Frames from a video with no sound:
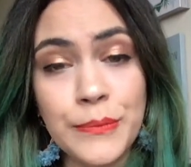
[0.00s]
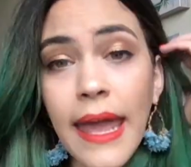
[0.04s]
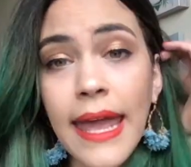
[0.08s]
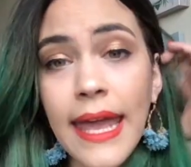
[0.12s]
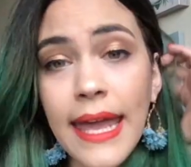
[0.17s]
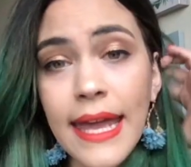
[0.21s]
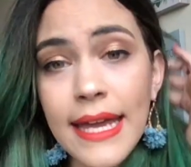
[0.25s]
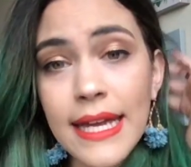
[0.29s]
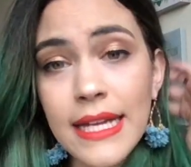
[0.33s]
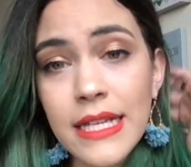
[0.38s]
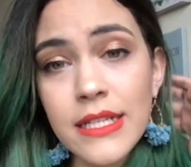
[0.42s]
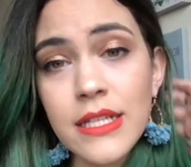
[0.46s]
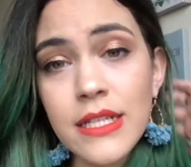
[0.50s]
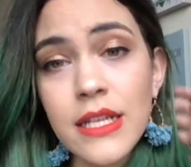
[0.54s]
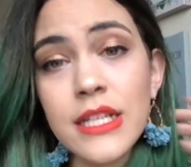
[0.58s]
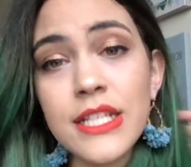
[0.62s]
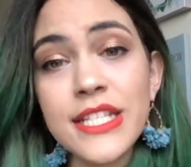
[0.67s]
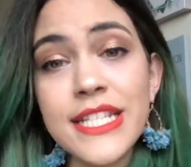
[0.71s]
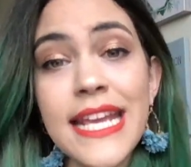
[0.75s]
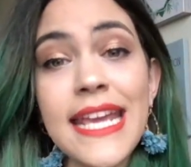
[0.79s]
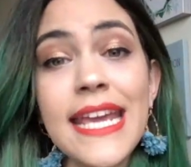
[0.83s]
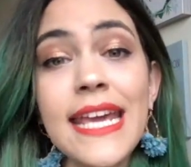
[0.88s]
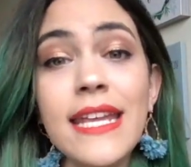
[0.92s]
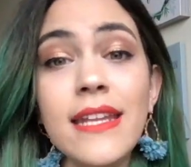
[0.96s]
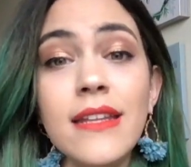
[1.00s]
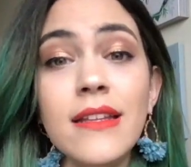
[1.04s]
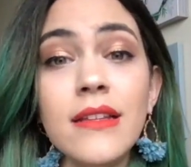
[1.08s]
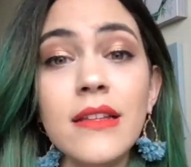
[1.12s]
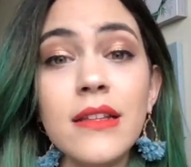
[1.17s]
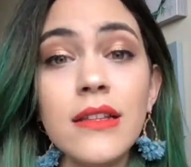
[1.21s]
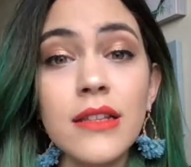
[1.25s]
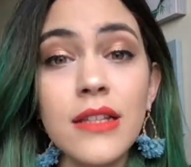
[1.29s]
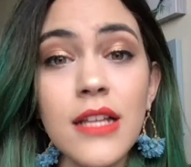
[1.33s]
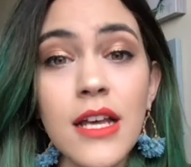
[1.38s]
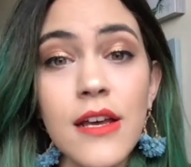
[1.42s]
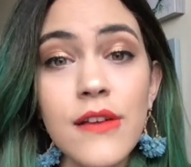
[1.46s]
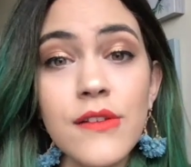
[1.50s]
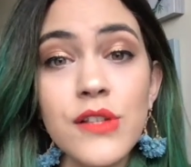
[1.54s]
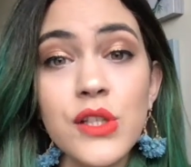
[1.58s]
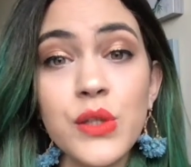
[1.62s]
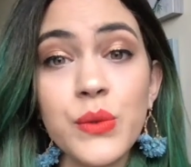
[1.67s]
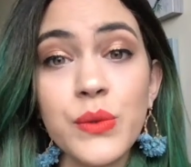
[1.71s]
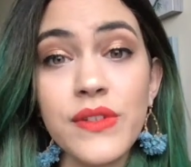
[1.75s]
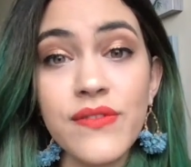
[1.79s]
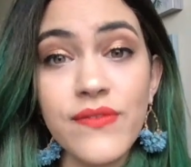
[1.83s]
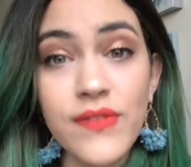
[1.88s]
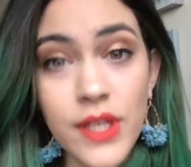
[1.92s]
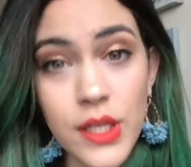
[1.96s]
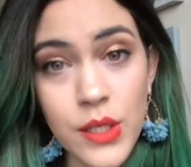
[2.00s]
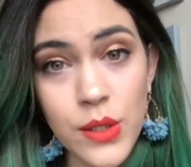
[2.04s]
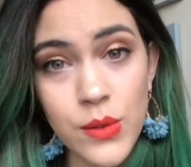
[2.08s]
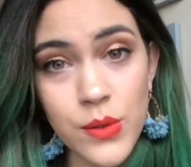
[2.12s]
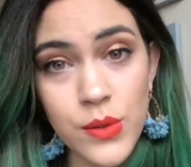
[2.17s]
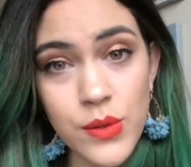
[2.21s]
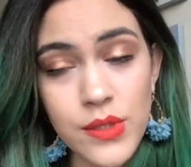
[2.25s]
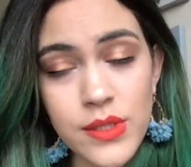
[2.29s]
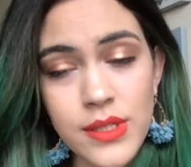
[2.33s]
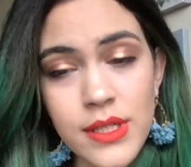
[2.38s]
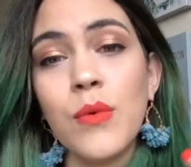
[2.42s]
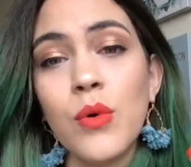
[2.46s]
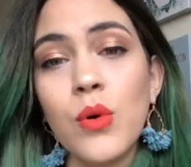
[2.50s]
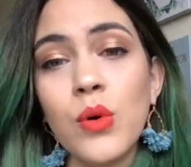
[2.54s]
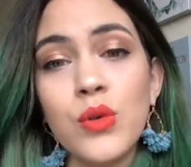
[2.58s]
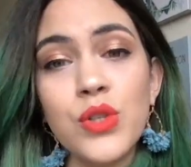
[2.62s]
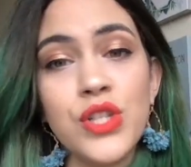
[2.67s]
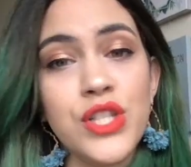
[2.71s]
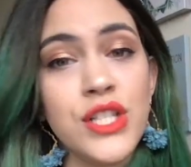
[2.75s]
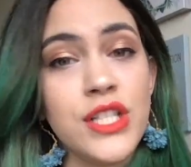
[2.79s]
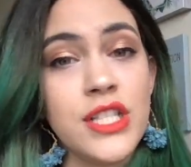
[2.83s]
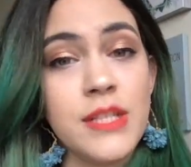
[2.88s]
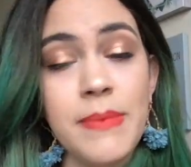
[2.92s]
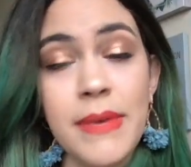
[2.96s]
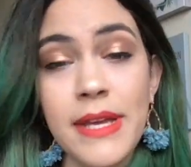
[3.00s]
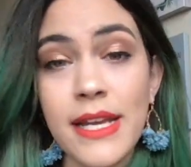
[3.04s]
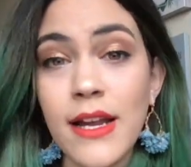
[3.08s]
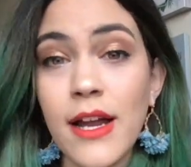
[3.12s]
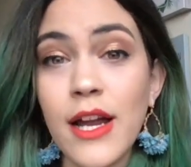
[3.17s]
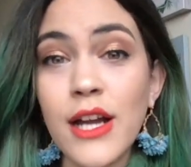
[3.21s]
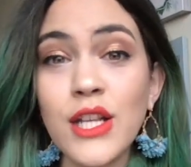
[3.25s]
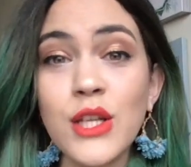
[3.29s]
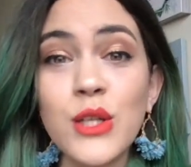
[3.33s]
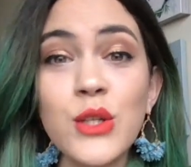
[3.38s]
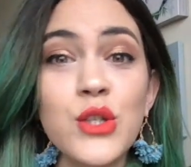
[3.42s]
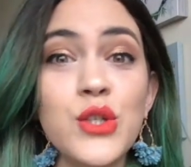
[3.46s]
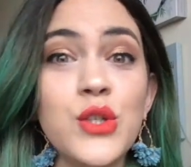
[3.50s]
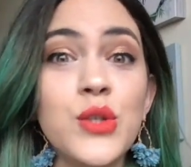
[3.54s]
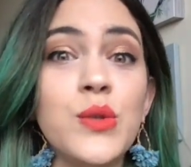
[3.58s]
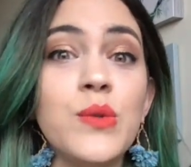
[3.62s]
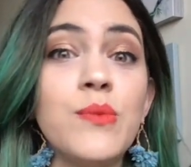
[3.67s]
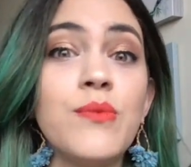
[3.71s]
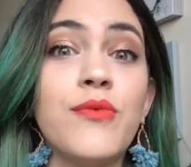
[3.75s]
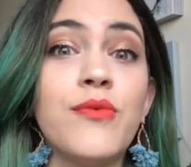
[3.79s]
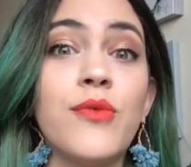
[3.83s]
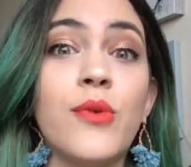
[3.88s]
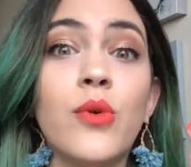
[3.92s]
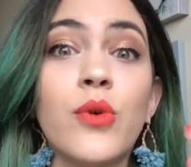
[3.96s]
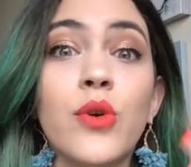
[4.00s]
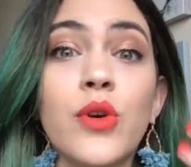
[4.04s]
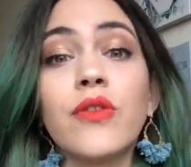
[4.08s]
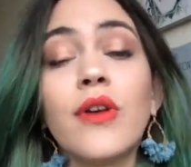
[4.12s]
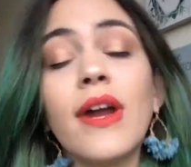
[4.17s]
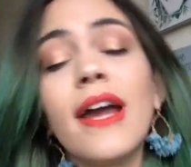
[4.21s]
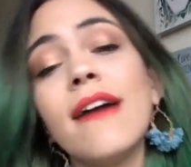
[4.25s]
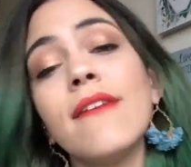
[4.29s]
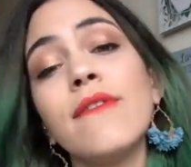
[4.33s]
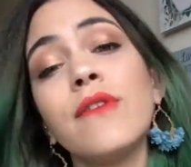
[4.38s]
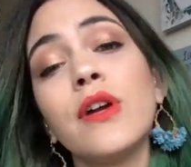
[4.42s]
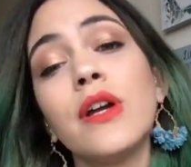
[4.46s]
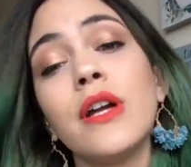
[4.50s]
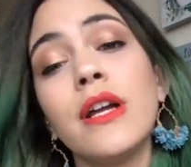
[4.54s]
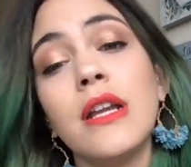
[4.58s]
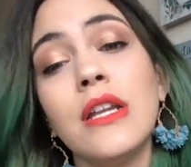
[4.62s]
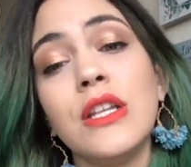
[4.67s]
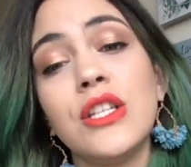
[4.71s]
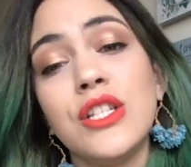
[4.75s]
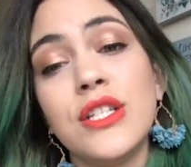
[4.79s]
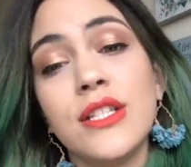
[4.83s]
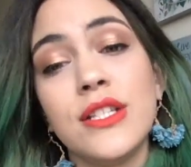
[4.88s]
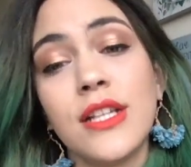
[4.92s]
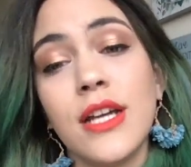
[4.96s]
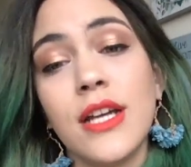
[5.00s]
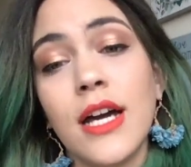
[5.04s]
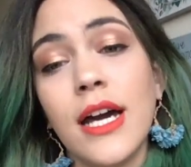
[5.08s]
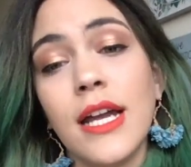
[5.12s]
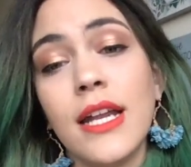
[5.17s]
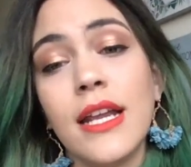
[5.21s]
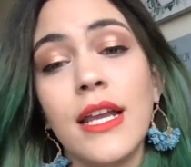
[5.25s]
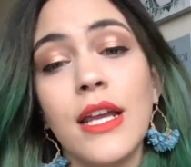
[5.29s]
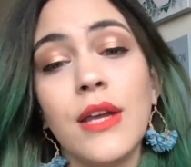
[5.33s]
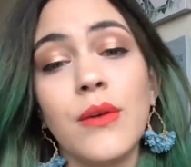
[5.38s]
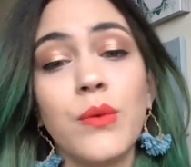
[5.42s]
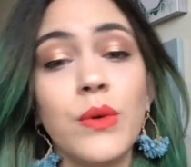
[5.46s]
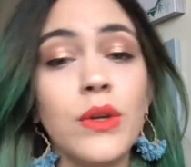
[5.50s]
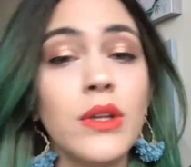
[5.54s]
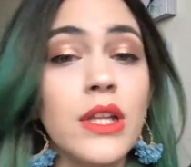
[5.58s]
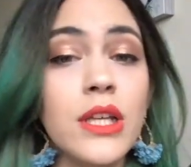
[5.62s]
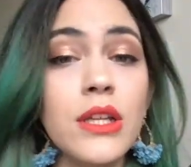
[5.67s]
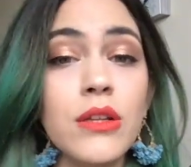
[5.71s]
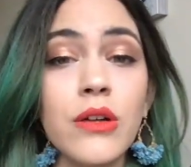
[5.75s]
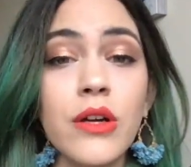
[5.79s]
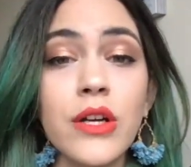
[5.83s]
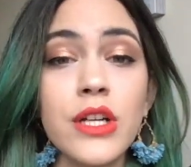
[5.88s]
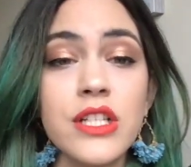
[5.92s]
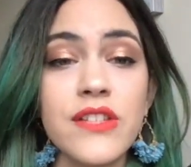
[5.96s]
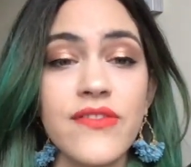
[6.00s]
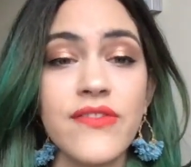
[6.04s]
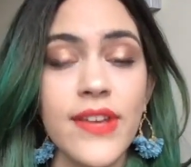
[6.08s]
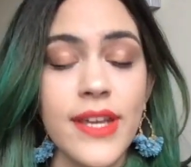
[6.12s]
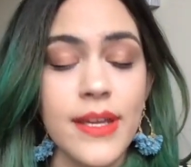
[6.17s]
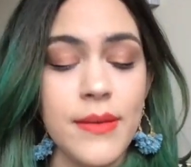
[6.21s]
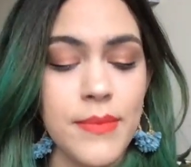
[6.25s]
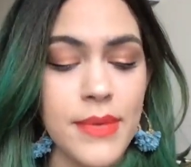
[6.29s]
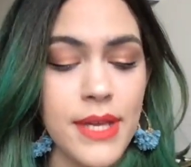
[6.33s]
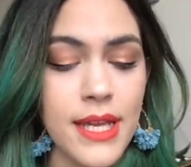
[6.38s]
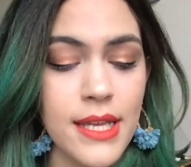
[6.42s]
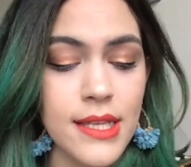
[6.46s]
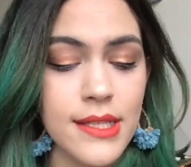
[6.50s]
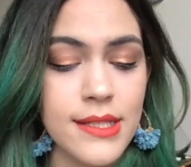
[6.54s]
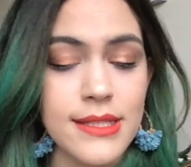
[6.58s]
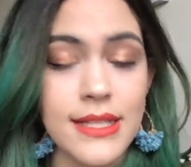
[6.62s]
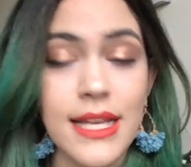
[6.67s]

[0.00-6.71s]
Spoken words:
And JenLuvsReviews, she's been on YouTube forever and she's got a really large fan base.